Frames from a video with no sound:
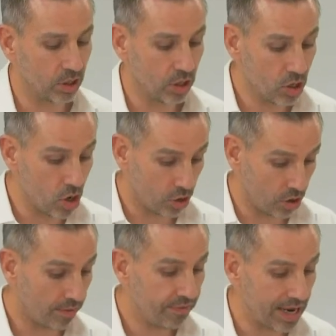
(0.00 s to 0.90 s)
that look
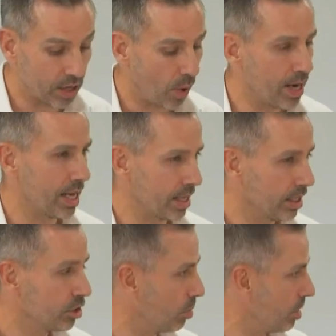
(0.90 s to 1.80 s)
or feel quite like
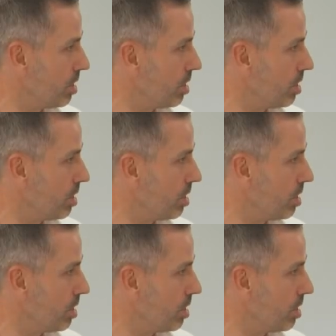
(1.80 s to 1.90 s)
this one,